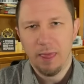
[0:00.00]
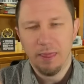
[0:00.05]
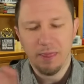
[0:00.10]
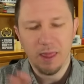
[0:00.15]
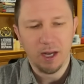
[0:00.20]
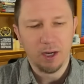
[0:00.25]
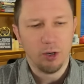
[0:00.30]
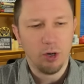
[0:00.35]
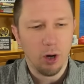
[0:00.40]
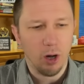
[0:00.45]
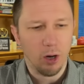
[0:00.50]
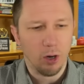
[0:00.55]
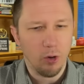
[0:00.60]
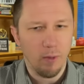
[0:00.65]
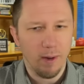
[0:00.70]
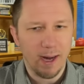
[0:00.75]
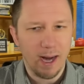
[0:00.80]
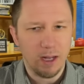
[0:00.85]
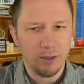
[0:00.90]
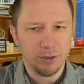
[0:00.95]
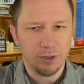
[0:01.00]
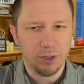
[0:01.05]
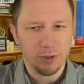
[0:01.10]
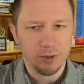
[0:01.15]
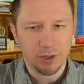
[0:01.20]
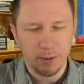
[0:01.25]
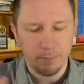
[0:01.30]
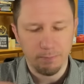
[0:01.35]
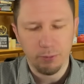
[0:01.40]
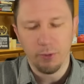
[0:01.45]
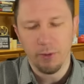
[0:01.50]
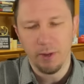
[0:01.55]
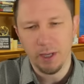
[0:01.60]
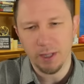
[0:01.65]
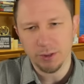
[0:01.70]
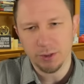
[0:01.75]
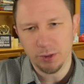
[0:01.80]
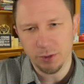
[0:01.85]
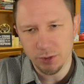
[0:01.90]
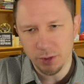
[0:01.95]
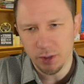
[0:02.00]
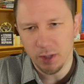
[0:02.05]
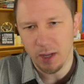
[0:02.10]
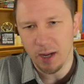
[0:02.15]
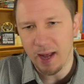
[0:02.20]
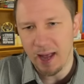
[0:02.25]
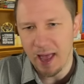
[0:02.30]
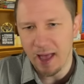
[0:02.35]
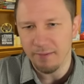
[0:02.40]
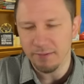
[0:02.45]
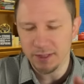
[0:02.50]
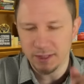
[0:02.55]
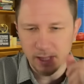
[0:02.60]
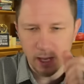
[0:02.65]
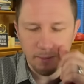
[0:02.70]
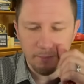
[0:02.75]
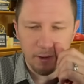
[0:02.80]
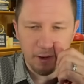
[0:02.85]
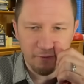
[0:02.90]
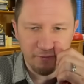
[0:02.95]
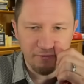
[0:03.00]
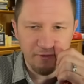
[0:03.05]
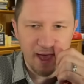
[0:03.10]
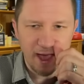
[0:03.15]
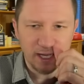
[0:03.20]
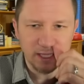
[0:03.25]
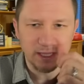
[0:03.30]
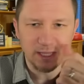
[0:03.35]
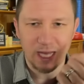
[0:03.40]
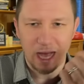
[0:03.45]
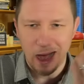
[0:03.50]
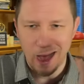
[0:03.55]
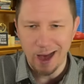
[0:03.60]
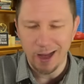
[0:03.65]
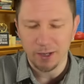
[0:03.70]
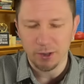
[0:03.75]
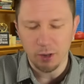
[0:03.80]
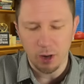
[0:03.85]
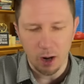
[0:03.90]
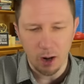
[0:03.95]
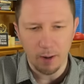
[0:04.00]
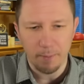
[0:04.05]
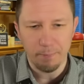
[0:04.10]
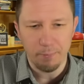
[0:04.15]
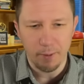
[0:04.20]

that are going out to those employees, those are going to have some effect on car